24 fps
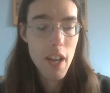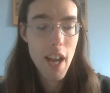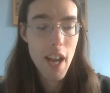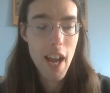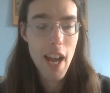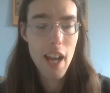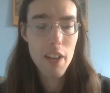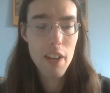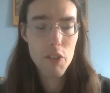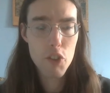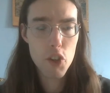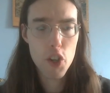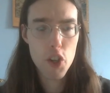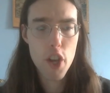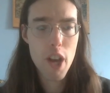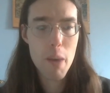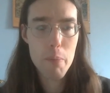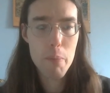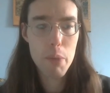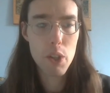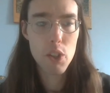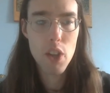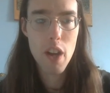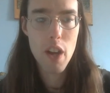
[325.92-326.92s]
And there
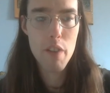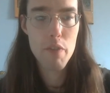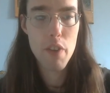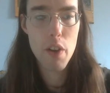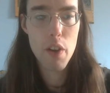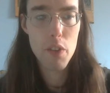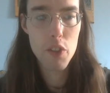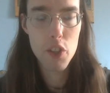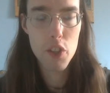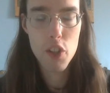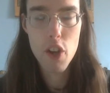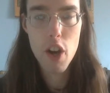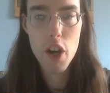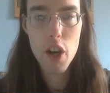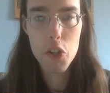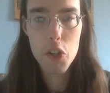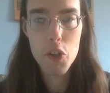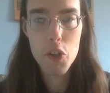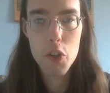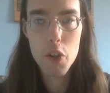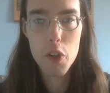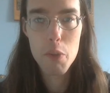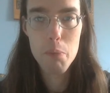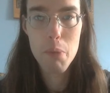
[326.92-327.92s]
can't be life out there. God
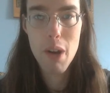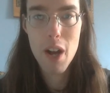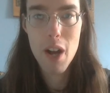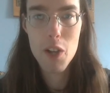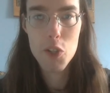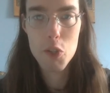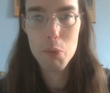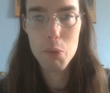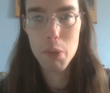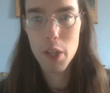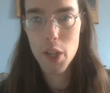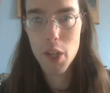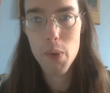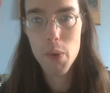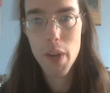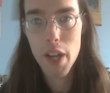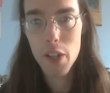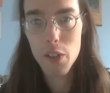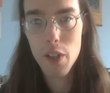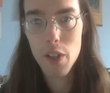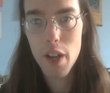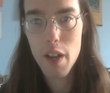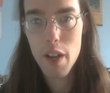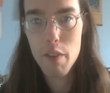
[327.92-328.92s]
couldn't possibly
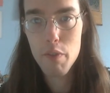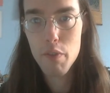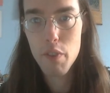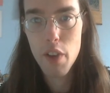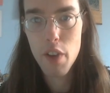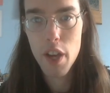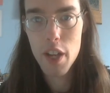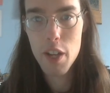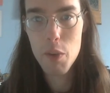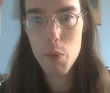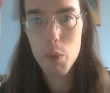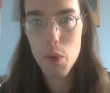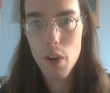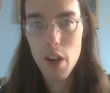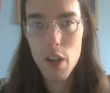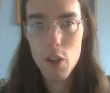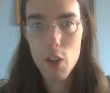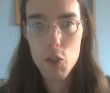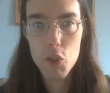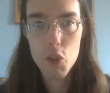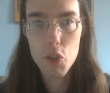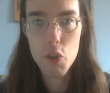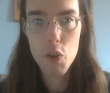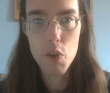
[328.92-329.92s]
create life anywhere
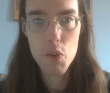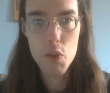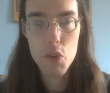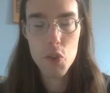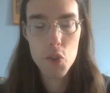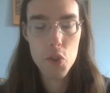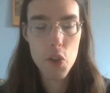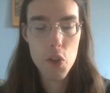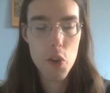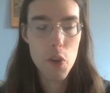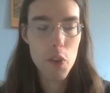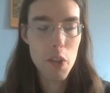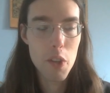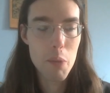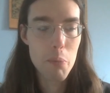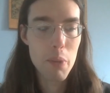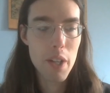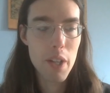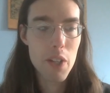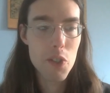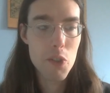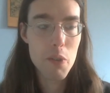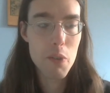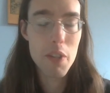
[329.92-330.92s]
else. Earth is the only
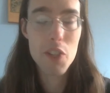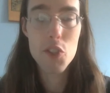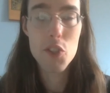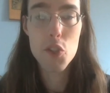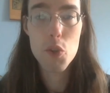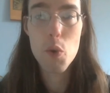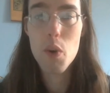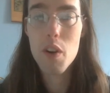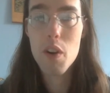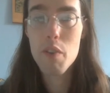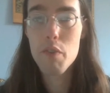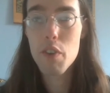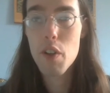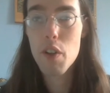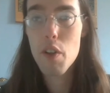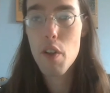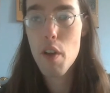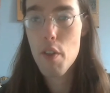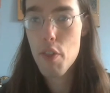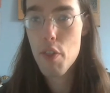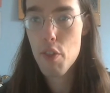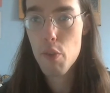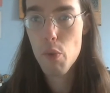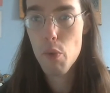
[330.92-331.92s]
place. It's sort of
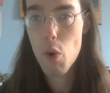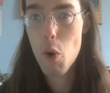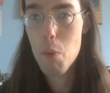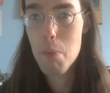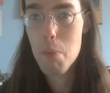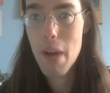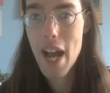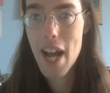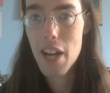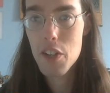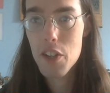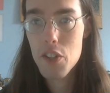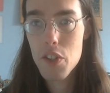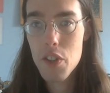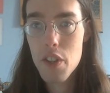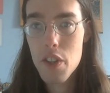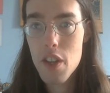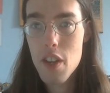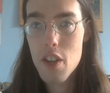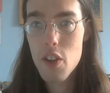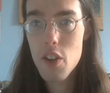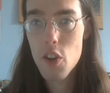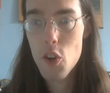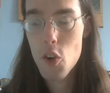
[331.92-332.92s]
a throwback to
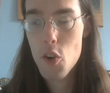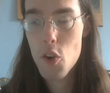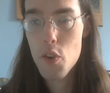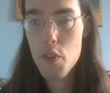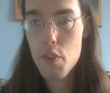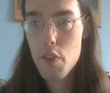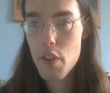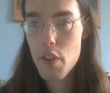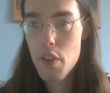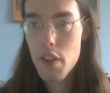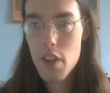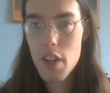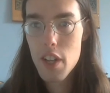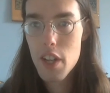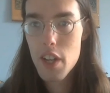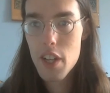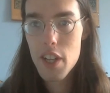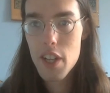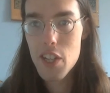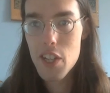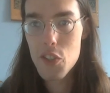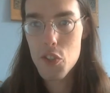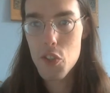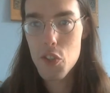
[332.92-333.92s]
the Earth
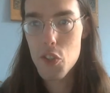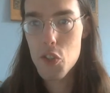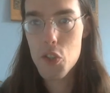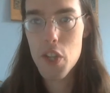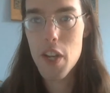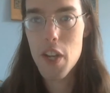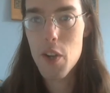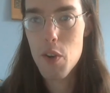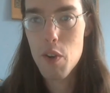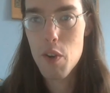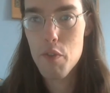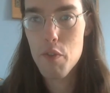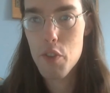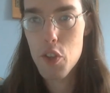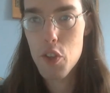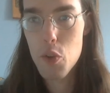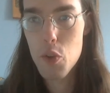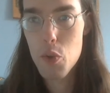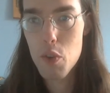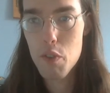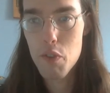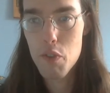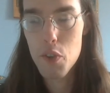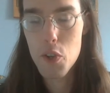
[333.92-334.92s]
is the center of the
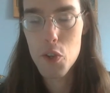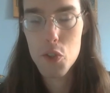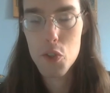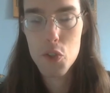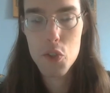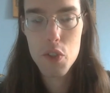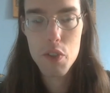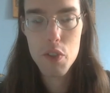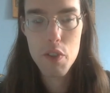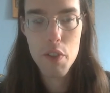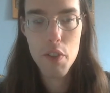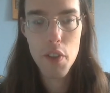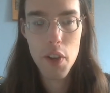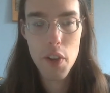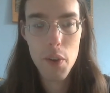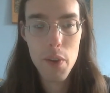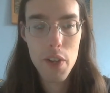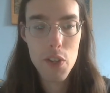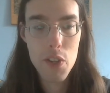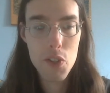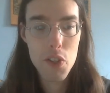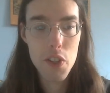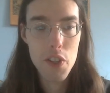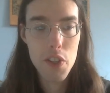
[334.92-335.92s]
universe
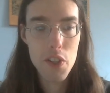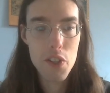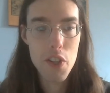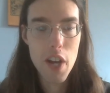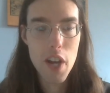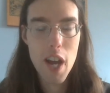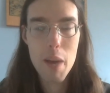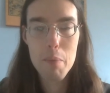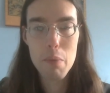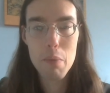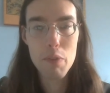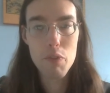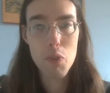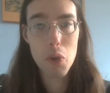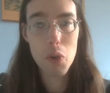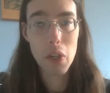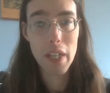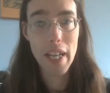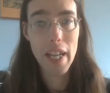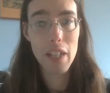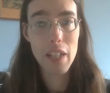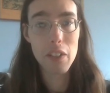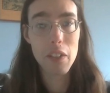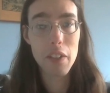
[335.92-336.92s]
theories at the time before
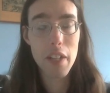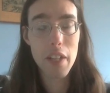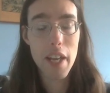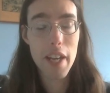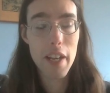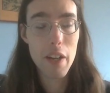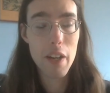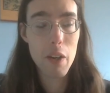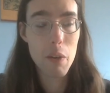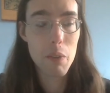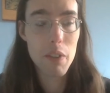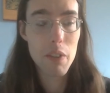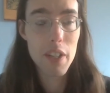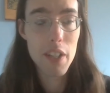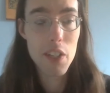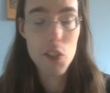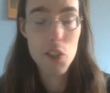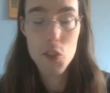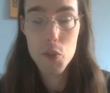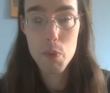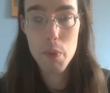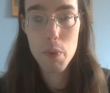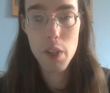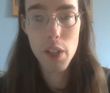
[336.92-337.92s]
Galileo.
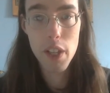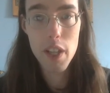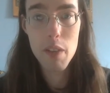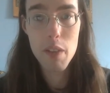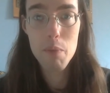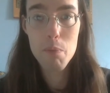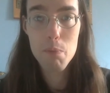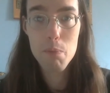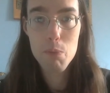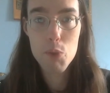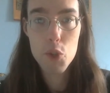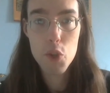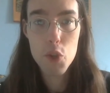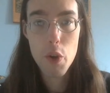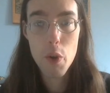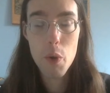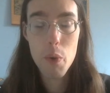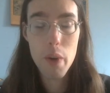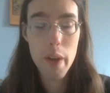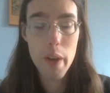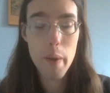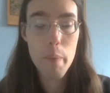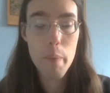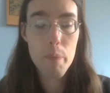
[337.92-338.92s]
It's really
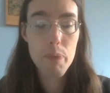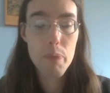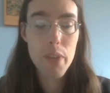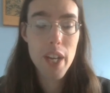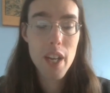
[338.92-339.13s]
screwy.